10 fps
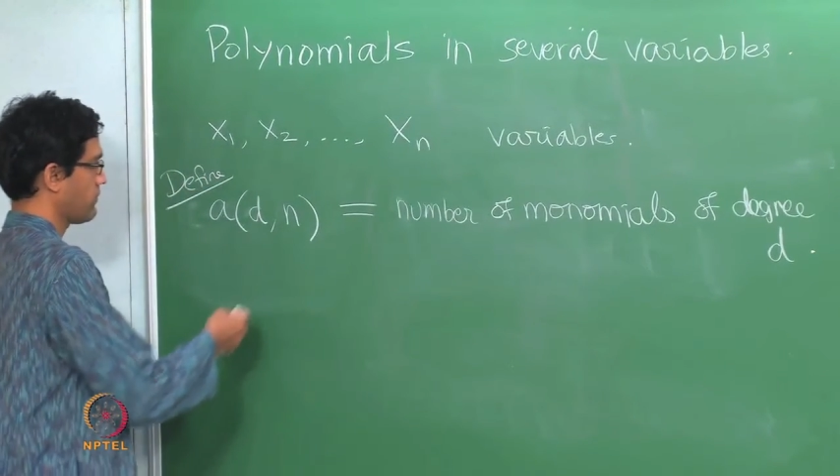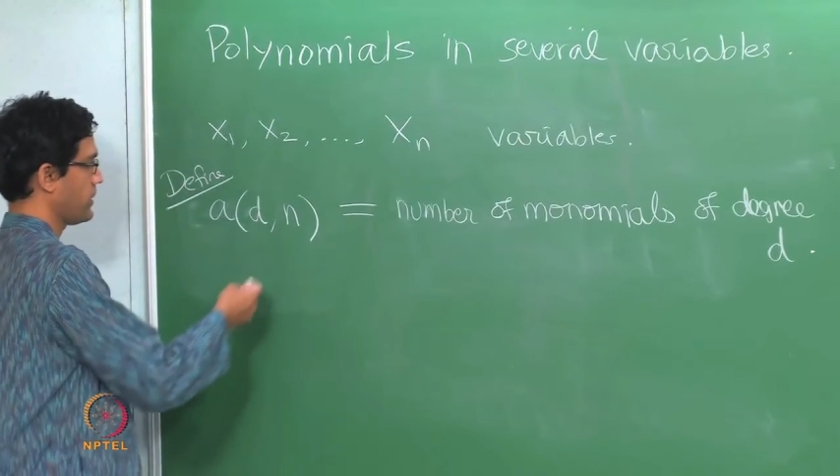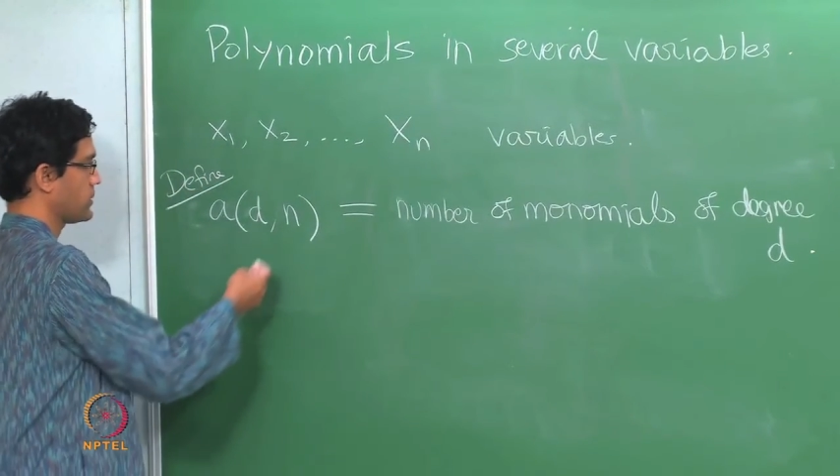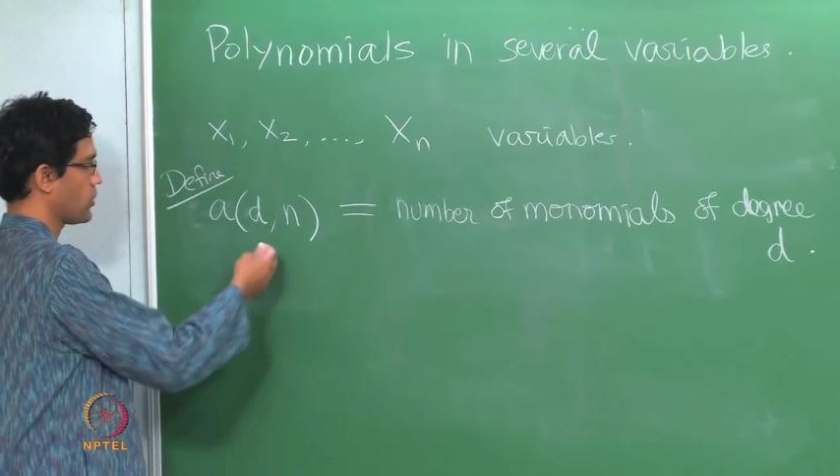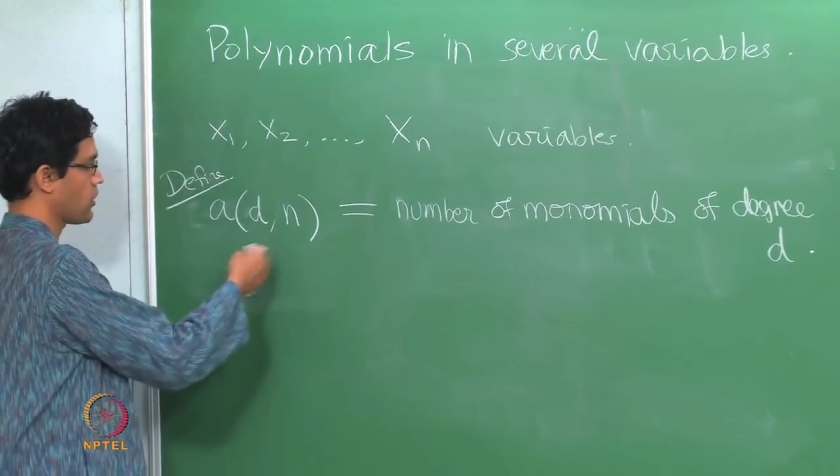
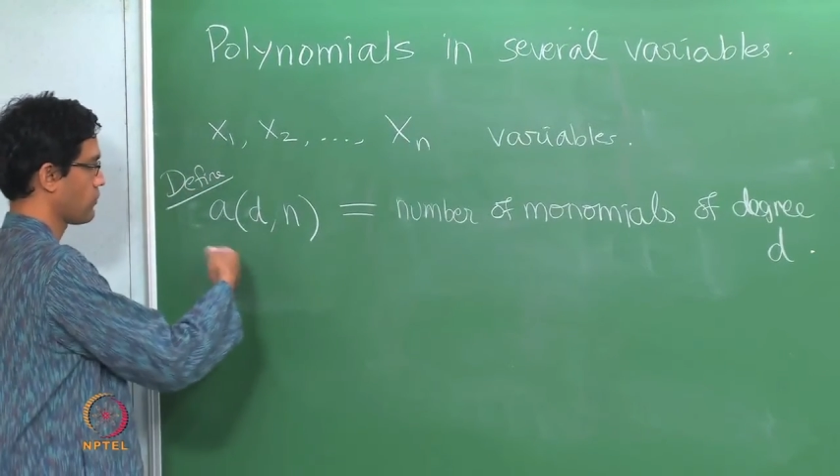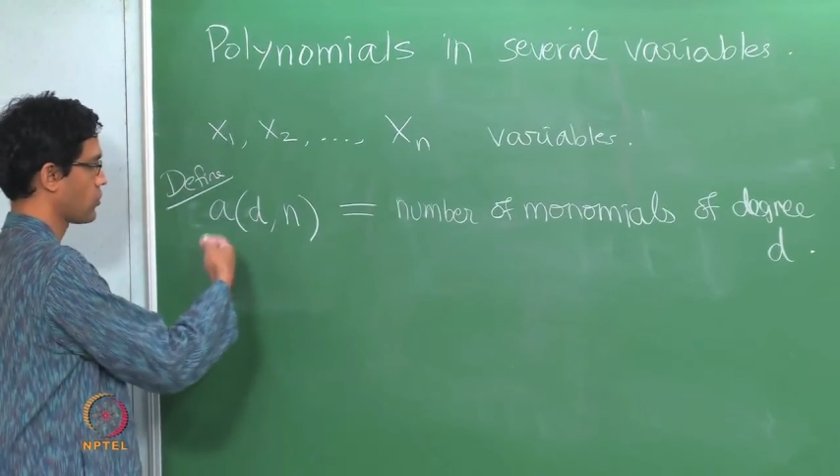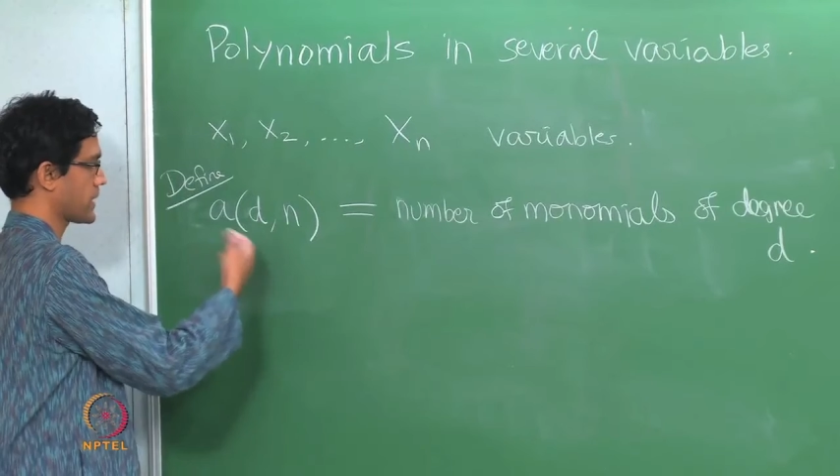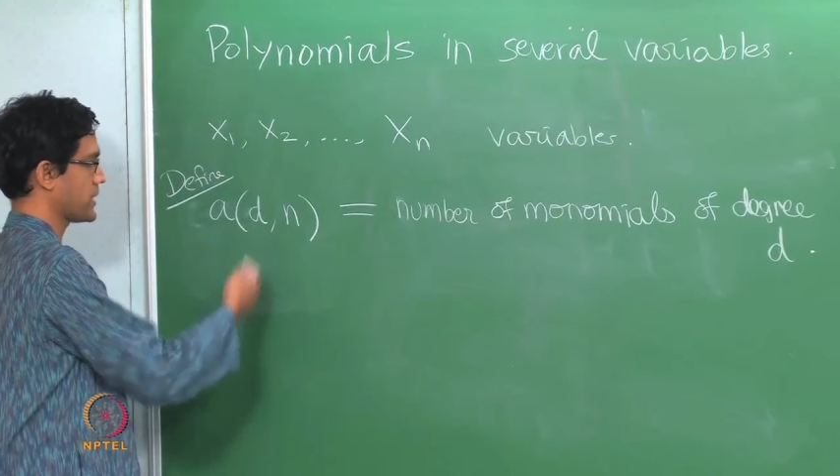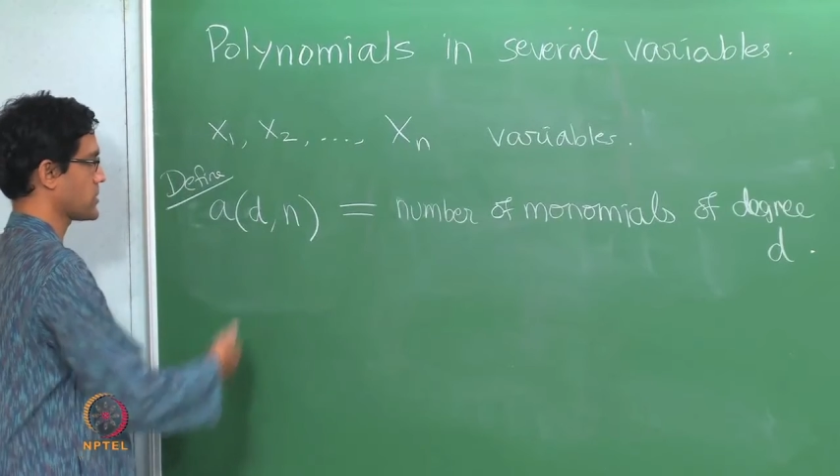we sort of
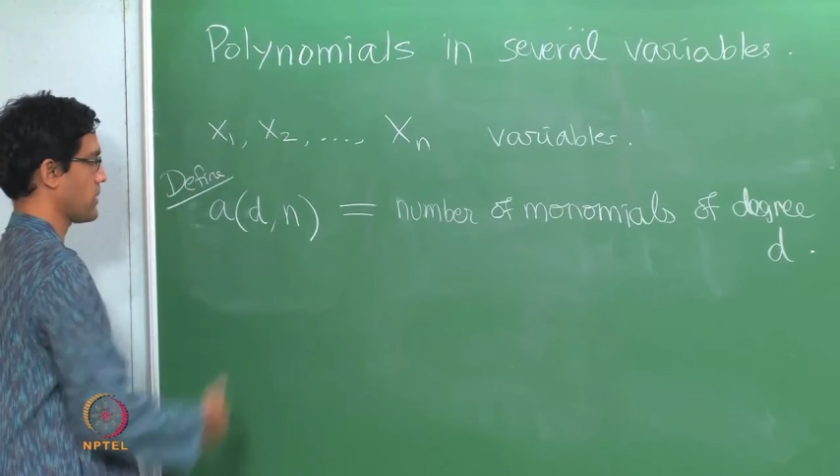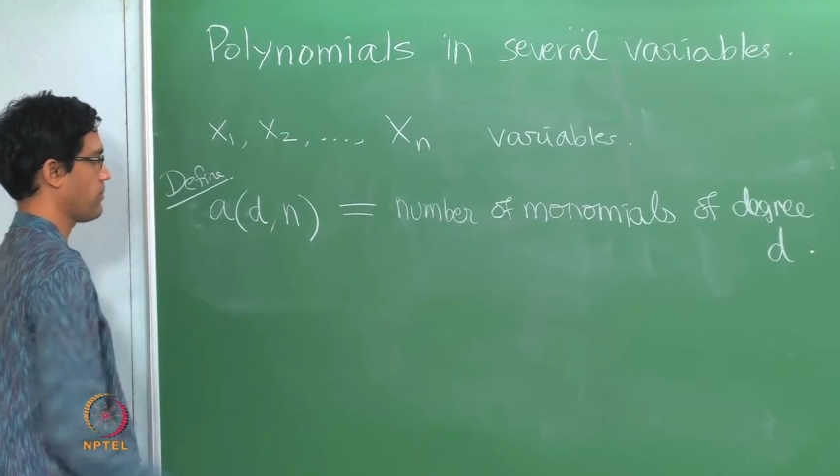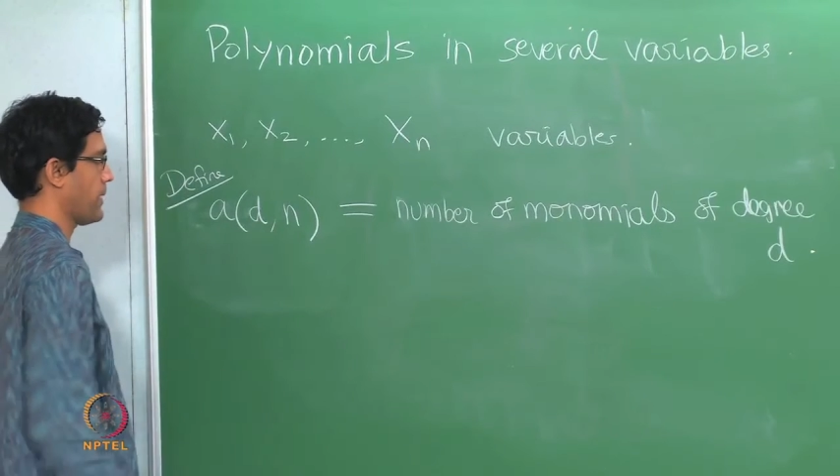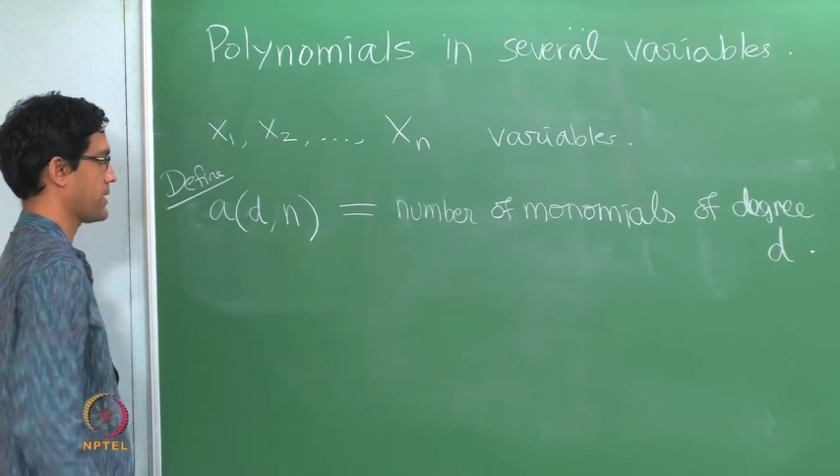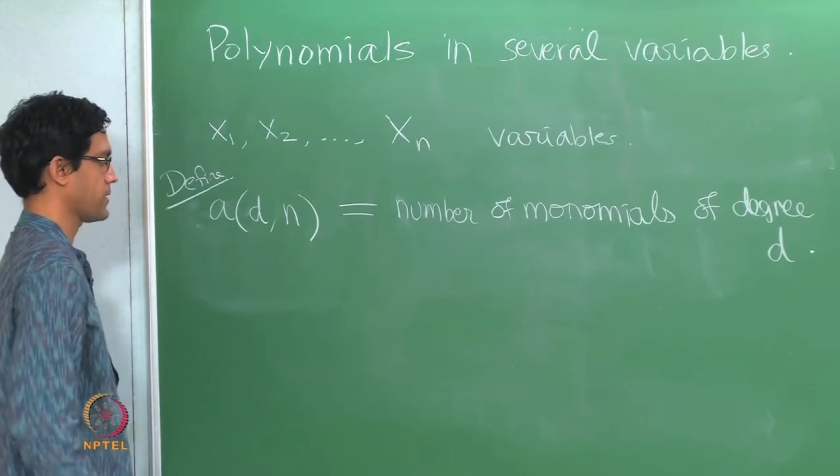looked at some
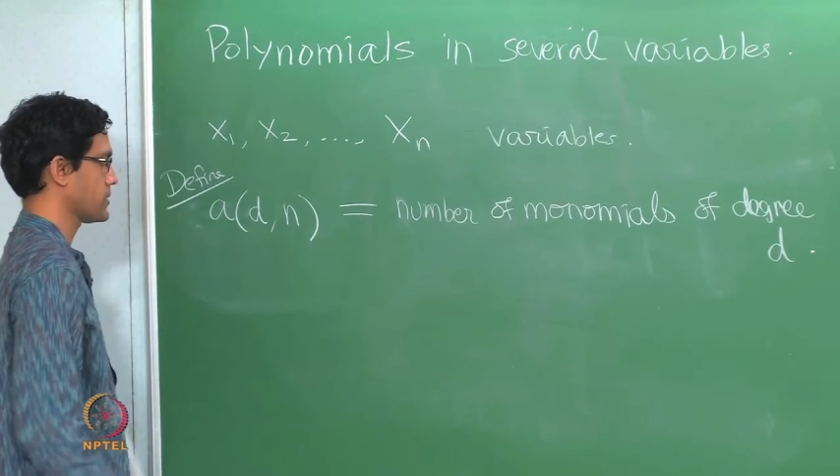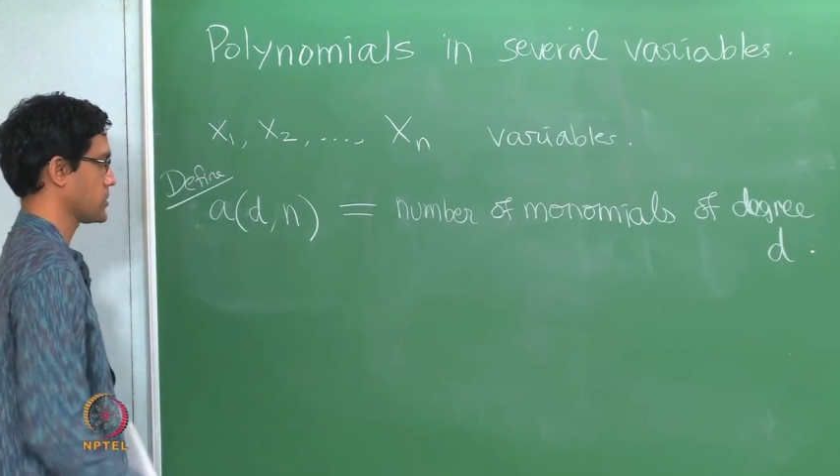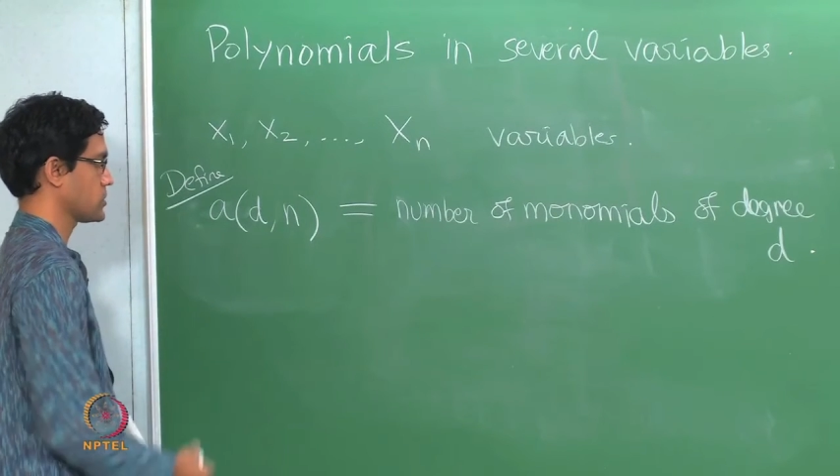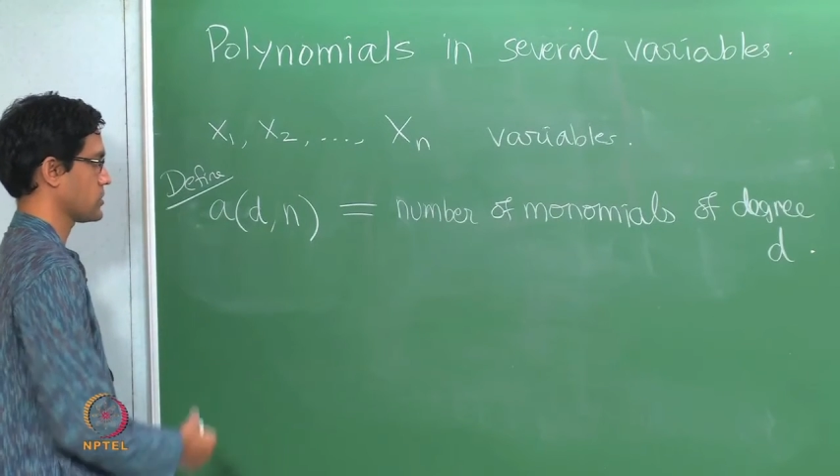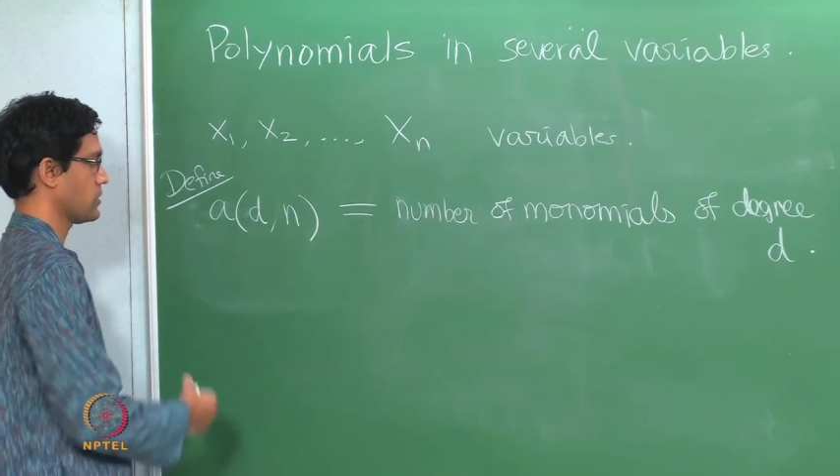
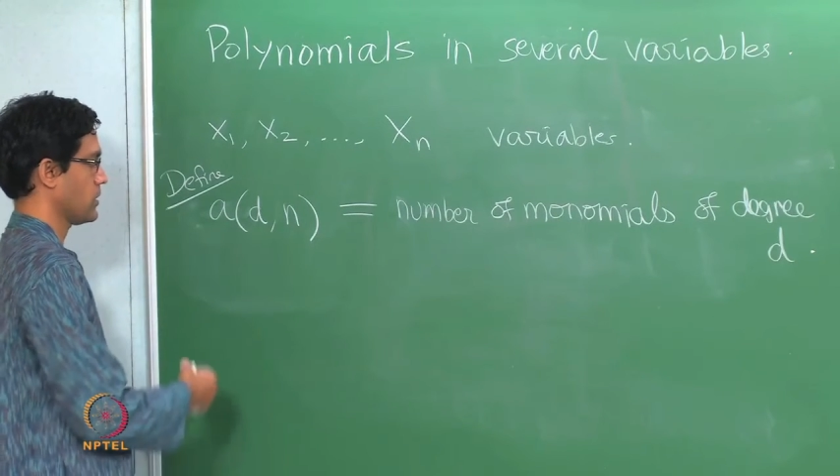patterns,